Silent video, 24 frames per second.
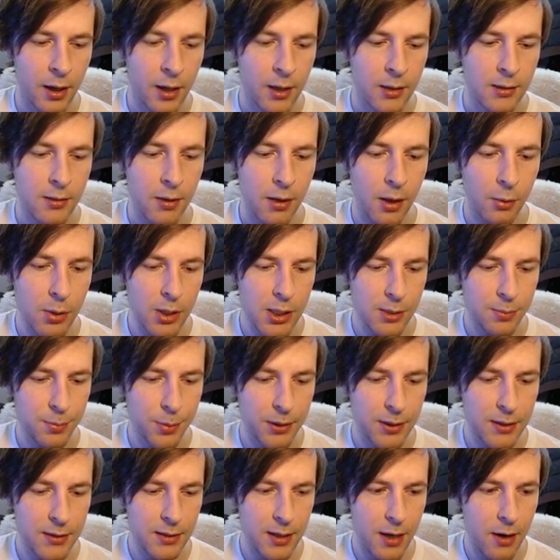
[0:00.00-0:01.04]
So I think we just
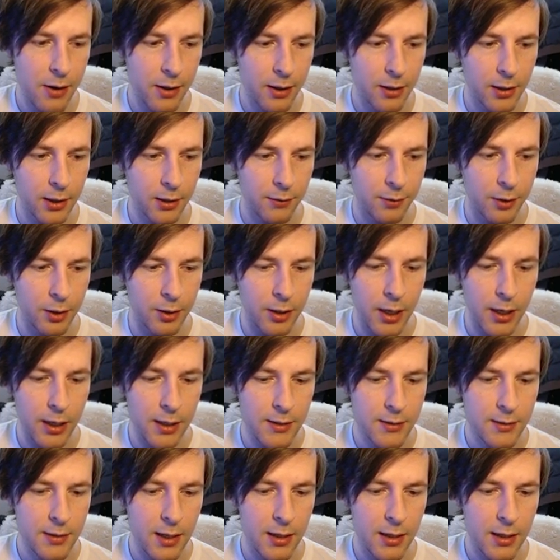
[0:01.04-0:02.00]
put this down and click for credits,